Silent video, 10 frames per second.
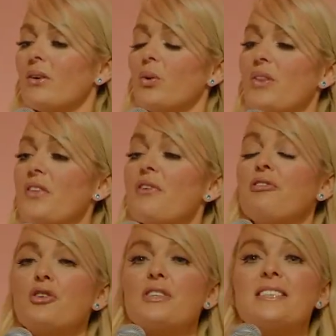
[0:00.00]
within the
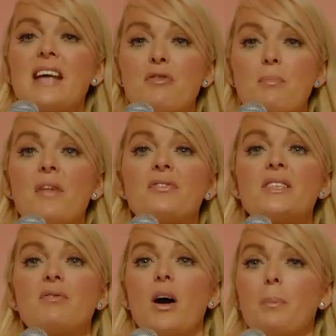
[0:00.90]
first 7
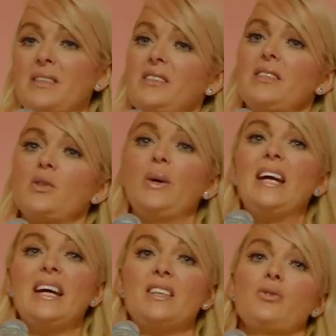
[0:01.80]
months of our business, we
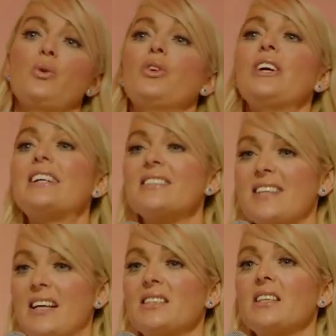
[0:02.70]
hit all the
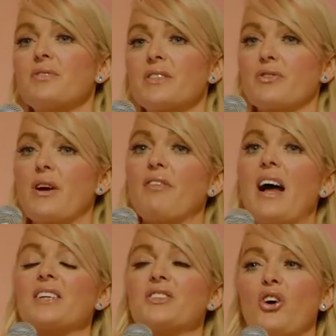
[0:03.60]
incentives Forever
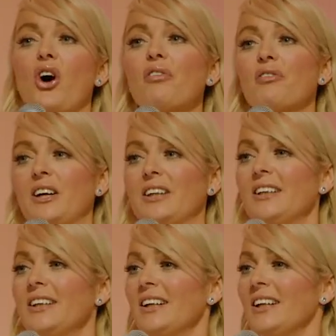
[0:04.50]
had to offer.
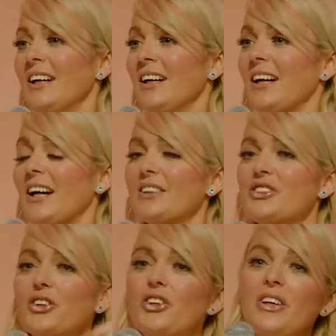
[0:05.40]
And
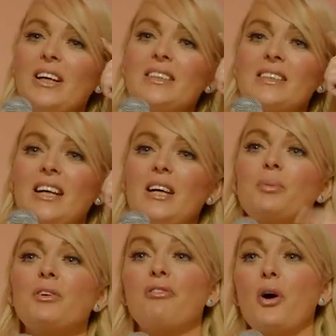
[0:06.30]
so you need to
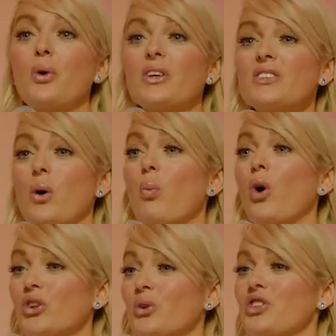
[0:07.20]
keep your focus on
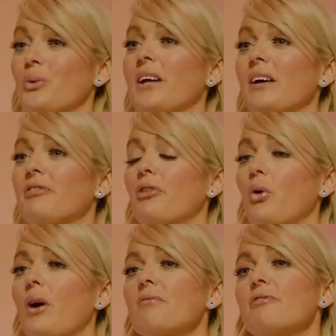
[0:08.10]
what you're doing it
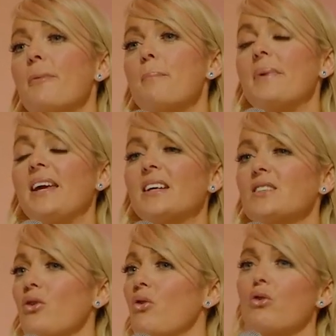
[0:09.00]
for. And for me,
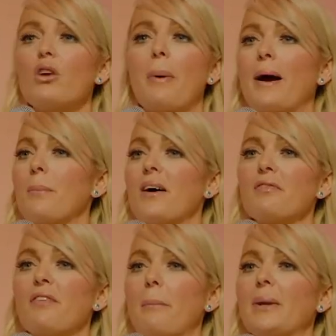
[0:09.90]
it's all about my
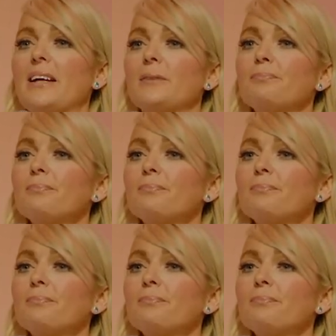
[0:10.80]
family.